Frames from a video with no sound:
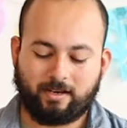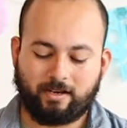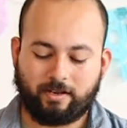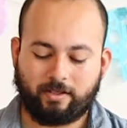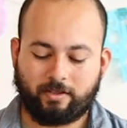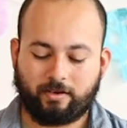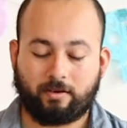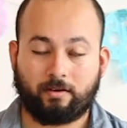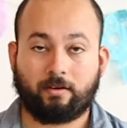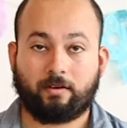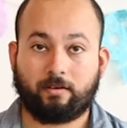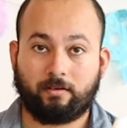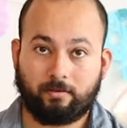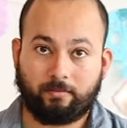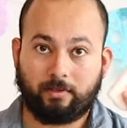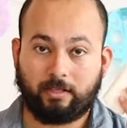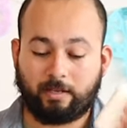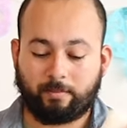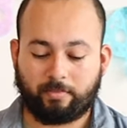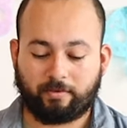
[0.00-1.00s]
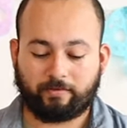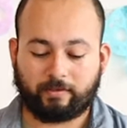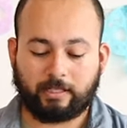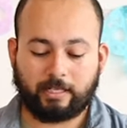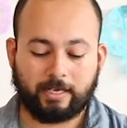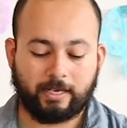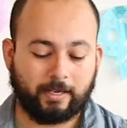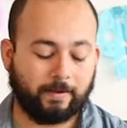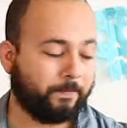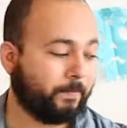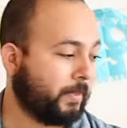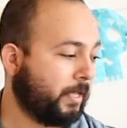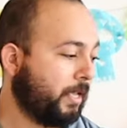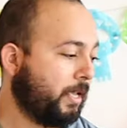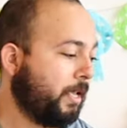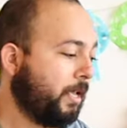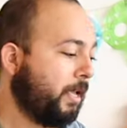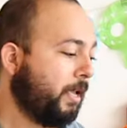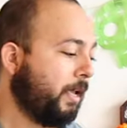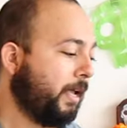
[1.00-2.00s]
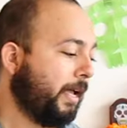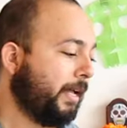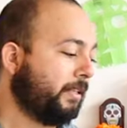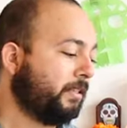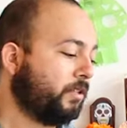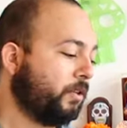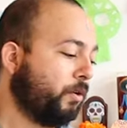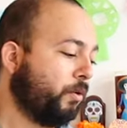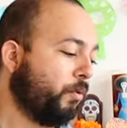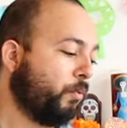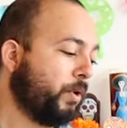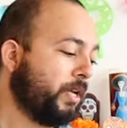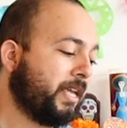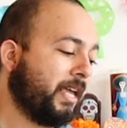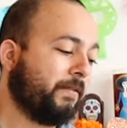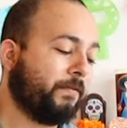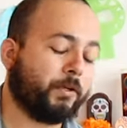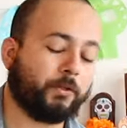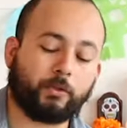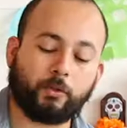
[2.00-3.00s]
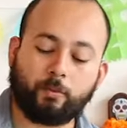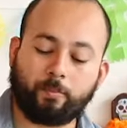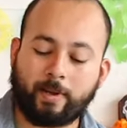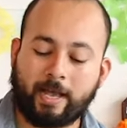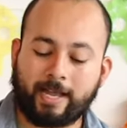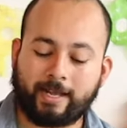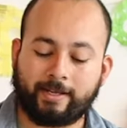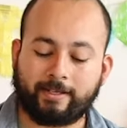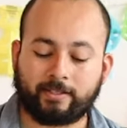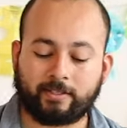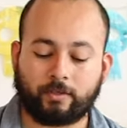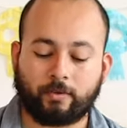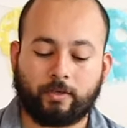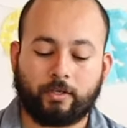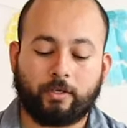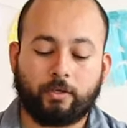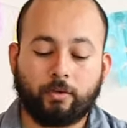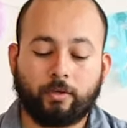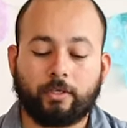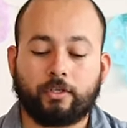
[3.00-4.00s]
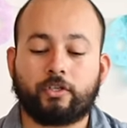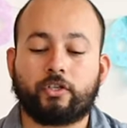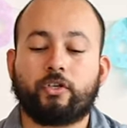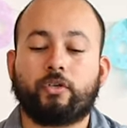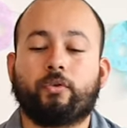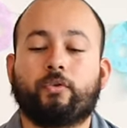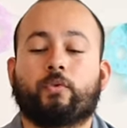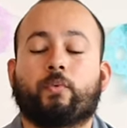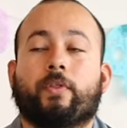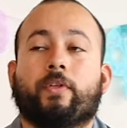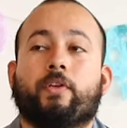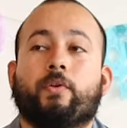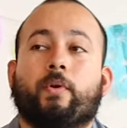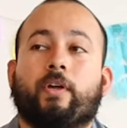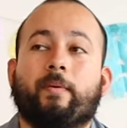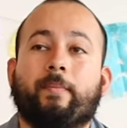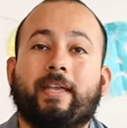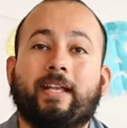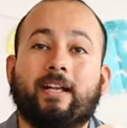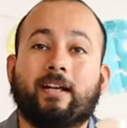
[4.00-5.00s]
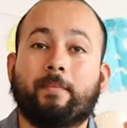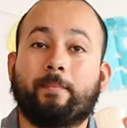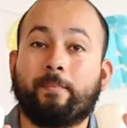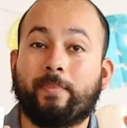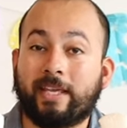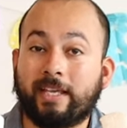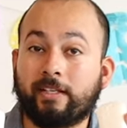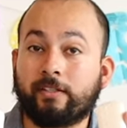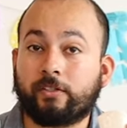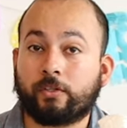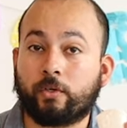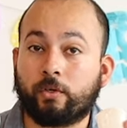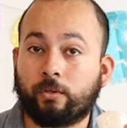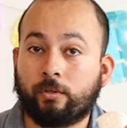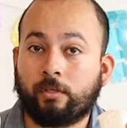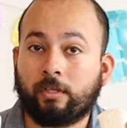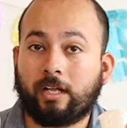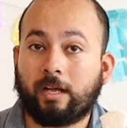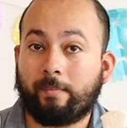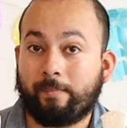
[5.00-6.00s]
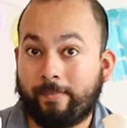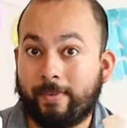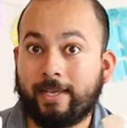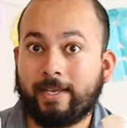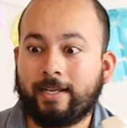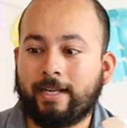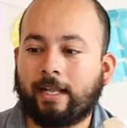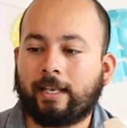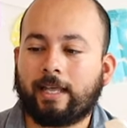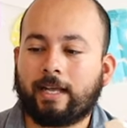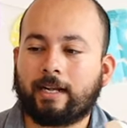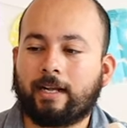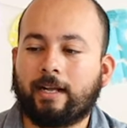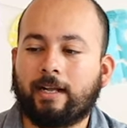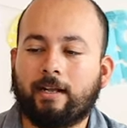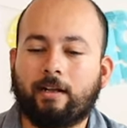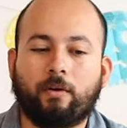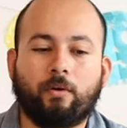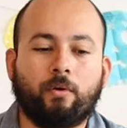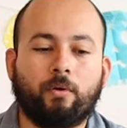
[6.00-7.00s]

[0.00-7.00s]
Another lump of clay. And so we gave you two packets so that you could choose whether you want to make a big skull, a big calaca,